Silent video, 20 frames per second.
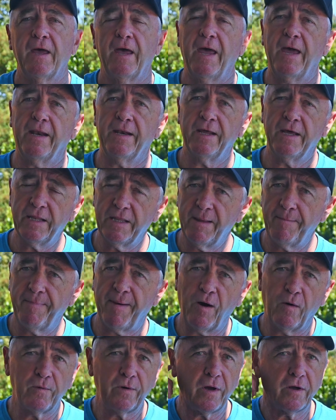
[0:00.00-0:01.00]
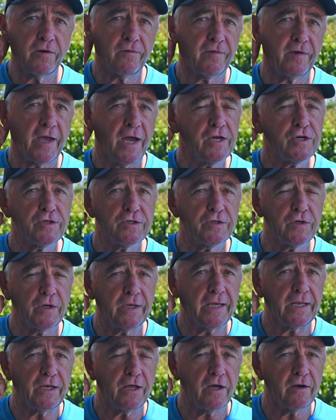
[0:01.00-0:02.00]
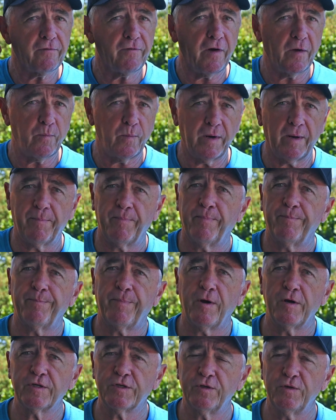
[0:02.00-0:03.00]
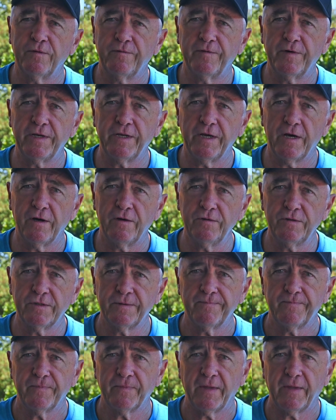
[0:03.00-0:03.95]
and hit that bell notification so you get notified when I post new videos.